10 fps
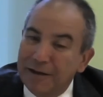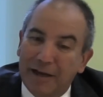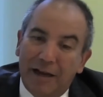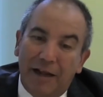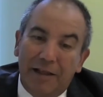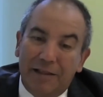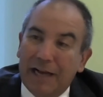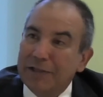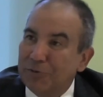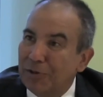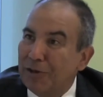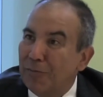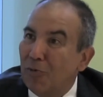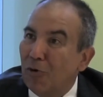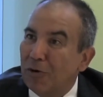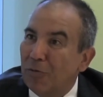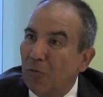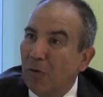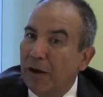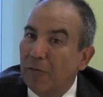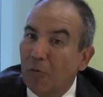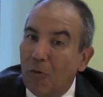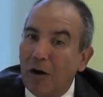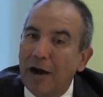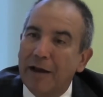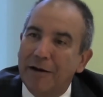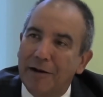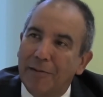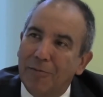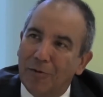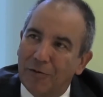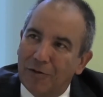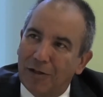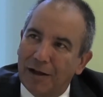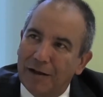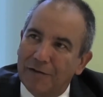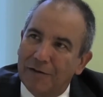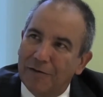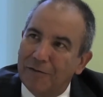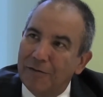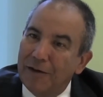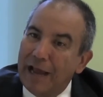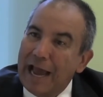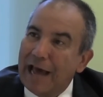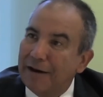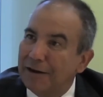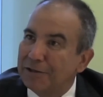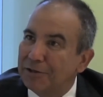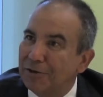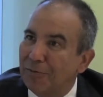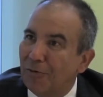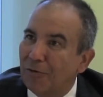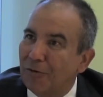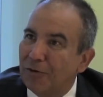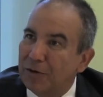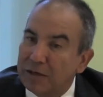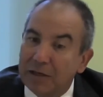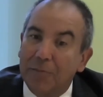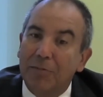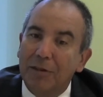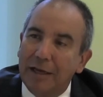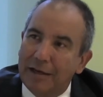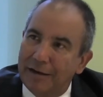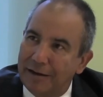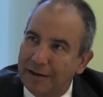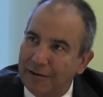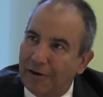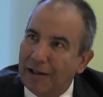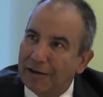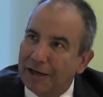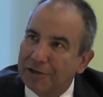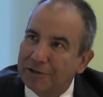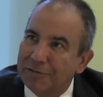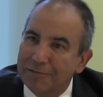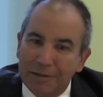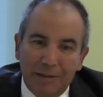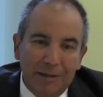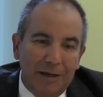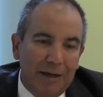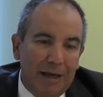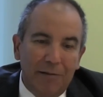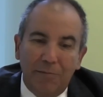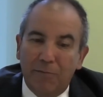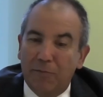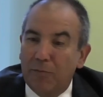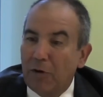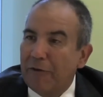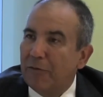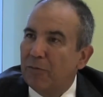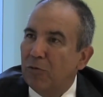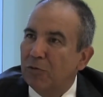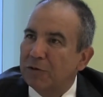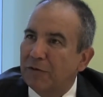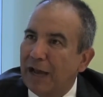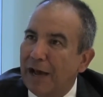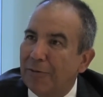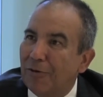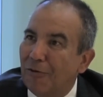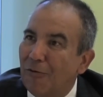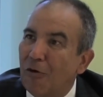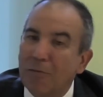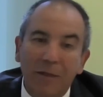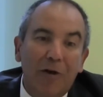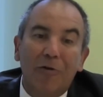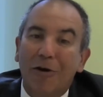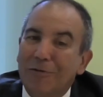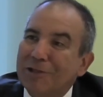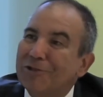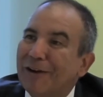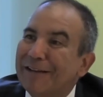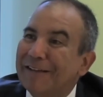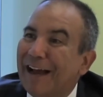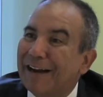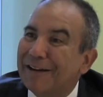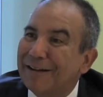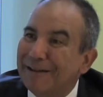And I think that's really important and why a number of clients have added us to their portfolio to complete their allocation. Again, private pools of capital are formed. They don't always transact.